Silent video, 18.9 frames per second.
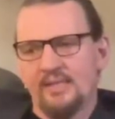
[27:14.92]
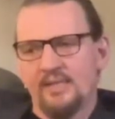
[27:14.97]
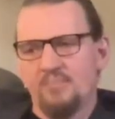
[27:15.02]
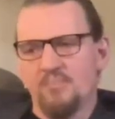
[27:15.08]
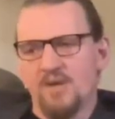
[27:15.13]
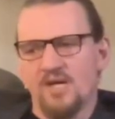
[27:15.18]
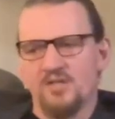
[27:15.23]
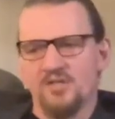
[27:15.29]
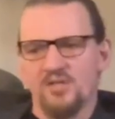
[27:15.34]

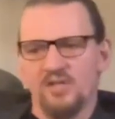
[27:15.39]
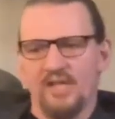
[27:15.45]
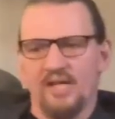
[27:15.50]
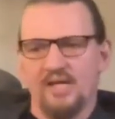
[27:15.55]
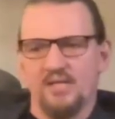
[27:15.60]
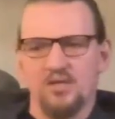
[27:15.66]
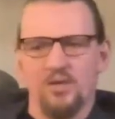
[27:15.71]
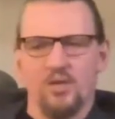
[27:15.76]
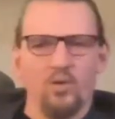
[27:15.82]
martial
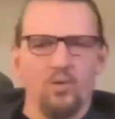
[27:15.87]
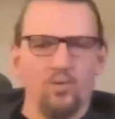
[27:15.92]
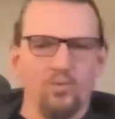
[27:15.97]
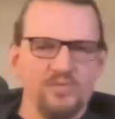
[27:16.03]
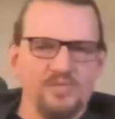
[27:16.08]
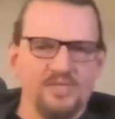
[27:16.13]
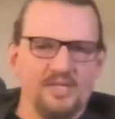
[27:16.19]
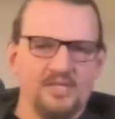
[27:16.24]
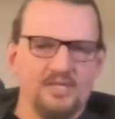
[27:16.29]
arts
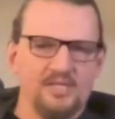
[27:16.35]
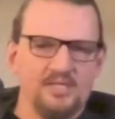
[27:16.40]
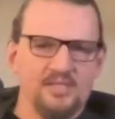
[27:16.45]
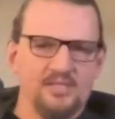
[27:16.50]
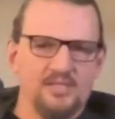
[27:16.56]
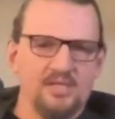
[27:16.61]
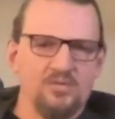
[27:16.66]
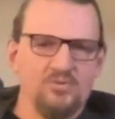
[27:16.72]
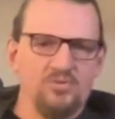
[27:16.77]
holds that as a
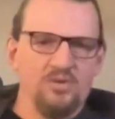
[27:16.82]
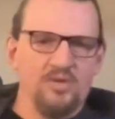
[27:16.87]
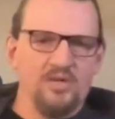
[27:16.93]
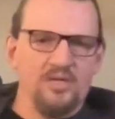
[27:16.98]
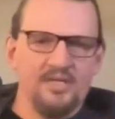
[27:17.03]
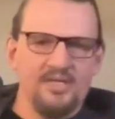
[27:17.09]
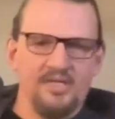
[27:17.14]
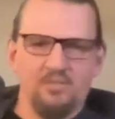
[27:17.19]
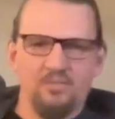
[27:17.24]
central
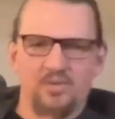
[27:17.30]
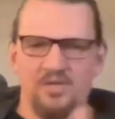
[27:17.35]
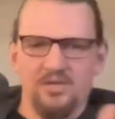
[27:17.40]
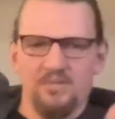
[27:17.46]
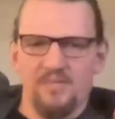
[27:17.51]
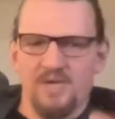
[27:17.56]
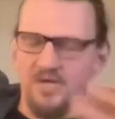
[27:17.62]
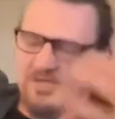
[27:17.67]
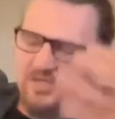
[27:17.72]
idea. One of
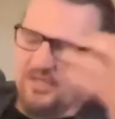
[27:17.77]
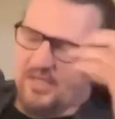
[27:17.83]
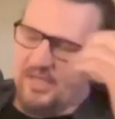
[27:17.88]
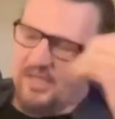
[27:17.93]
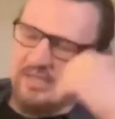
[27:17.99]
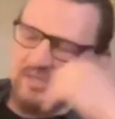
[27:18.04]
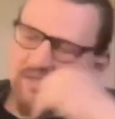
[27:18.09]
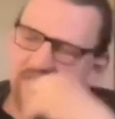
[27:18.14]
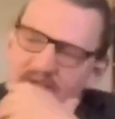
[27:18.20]
the martial
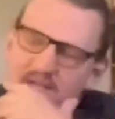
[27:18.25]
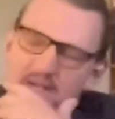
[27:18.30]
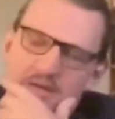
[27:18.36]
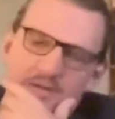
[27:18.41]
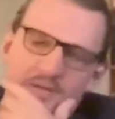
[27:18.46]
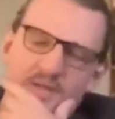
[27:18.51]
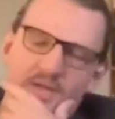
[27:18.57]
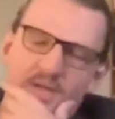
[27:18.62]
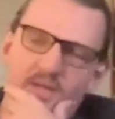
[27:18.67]
arts I've
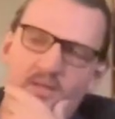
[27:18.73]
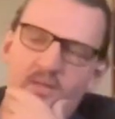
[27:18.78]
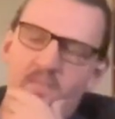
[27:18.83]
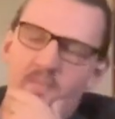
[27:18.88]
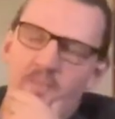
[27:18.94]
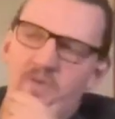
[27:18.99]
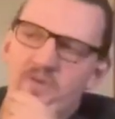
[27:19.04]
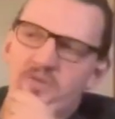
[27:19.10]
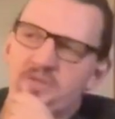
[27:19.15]
had the
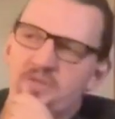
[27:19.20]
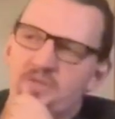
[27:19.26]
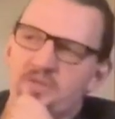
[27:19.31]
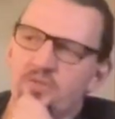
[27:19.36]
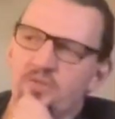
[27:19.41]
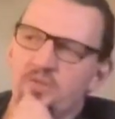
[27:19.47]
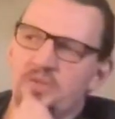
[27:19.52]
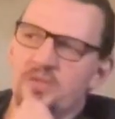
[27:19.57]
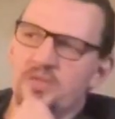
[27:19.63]
most to
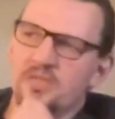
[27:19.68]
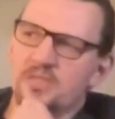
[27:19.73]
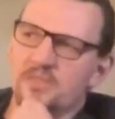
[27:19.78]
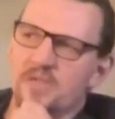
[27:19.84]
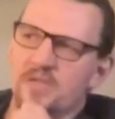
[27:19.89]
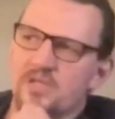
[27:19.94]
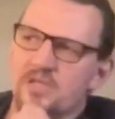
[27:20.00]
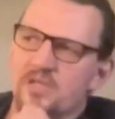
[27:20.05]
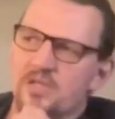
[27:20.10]
do with is a
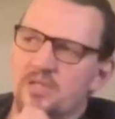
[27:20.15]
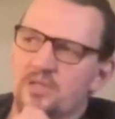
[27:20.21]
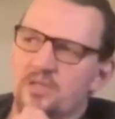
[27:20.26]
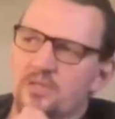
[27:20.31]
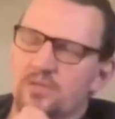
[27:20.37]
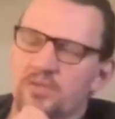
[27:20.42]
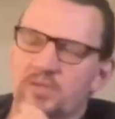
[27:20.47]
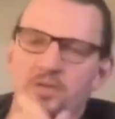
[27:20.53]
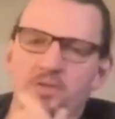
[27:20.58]
martial art
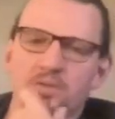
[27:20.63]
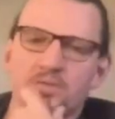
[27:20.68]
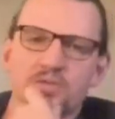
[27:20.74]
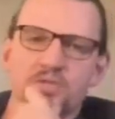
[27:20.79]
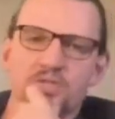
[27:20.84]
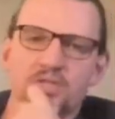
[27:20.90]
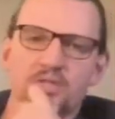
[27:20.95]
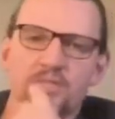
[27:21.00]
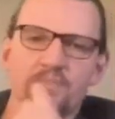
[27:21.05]
called
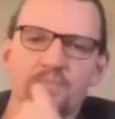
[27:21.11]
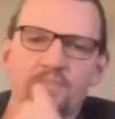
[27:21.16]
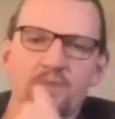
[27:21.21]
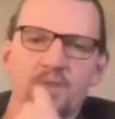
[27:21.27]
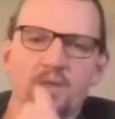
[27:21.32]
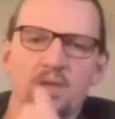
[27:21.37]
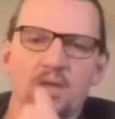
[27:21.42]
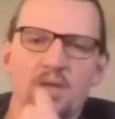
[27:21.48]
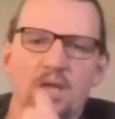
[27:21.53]
Kyokushin.
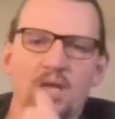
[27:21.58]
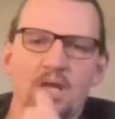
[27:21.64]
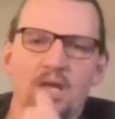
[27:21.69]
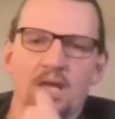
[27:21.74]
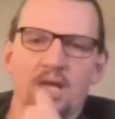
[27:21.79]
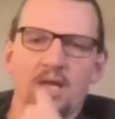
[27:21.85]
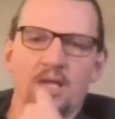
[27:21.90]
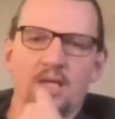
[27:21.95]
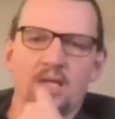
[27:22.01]

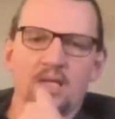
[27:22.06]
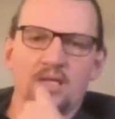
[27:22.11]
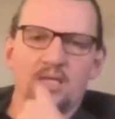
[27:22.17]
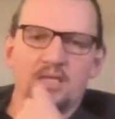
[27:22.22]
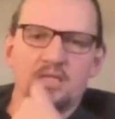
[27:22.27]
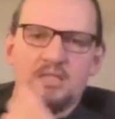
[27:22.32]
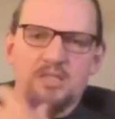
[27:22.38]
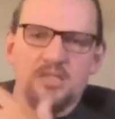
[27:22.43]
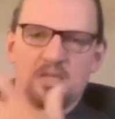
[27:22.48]
And at
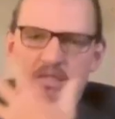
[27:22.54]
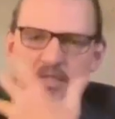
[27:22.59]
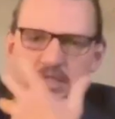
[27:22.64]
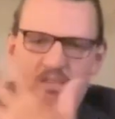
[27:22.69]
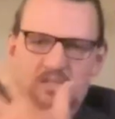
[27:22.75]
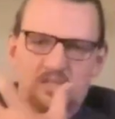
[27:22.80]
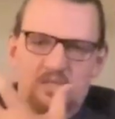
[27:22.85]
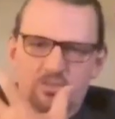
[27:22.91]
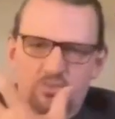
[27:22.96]
the
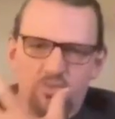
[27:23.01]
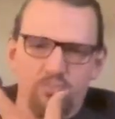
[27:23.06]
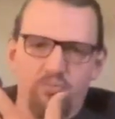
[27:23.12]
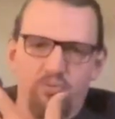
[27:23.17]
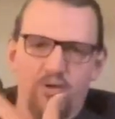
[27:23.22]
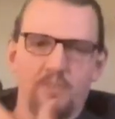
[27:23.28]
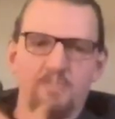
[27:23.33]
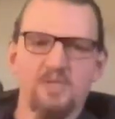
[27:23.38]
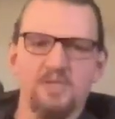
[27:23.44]
central
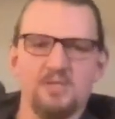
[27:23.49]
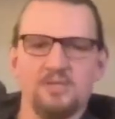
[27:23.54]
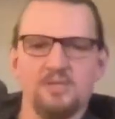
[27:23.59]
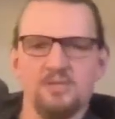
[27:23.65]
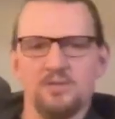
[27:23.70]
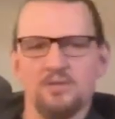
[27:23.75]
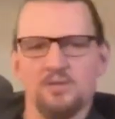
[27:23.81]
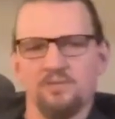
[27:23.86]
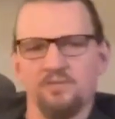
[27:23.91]

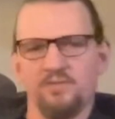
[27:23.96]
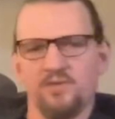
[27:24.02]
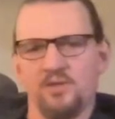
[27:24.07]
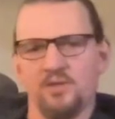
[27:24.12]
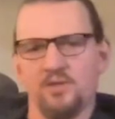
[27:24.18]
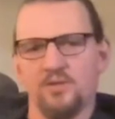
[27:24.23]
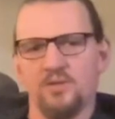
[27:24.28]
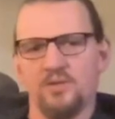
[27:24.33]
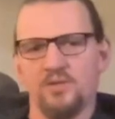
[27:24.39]
premise of
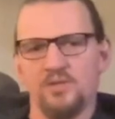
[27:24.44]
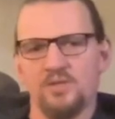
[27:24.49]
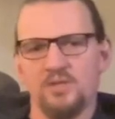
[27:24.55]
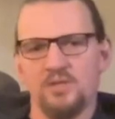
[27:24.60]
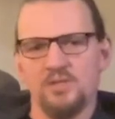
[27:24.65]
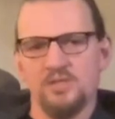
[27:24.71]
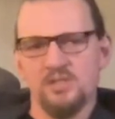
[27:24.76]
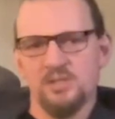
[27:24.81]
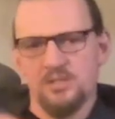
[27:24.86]
Kyokushin
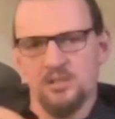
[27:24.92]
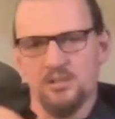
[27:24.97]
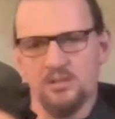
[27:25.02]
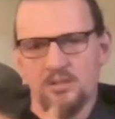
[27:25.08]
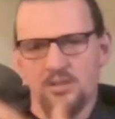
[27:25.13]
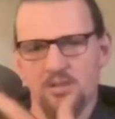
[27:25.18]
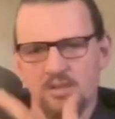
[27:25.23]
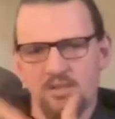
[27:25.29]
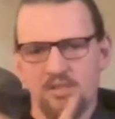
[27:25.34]
is this,
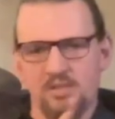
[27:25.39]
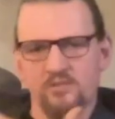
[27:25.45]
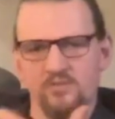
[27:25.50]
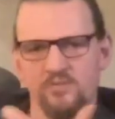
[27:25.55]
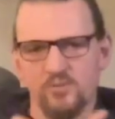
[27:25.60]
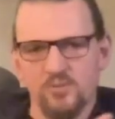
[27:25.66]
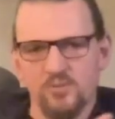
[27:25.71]
the idea of